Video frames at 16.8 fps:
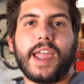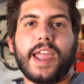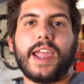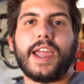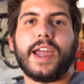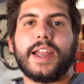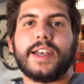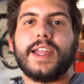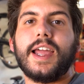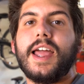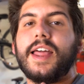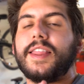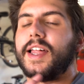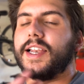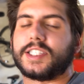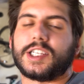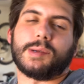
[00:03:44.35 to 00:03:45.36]
and
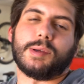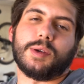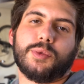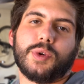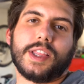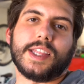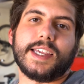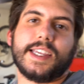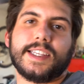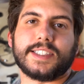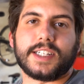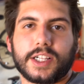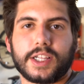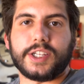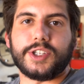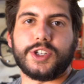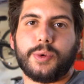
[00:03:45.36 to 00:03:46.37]
that it's going to be really easy to
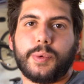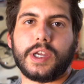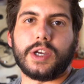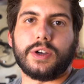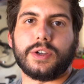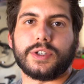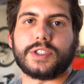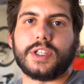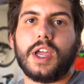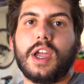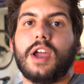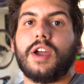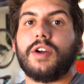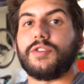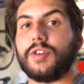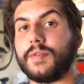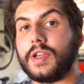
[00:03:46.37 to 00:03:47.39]
clean your wheels
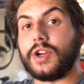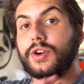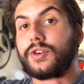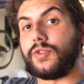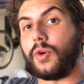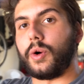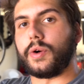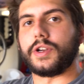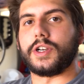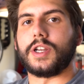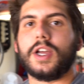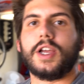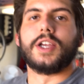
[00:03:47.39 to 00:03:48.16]
from here forward.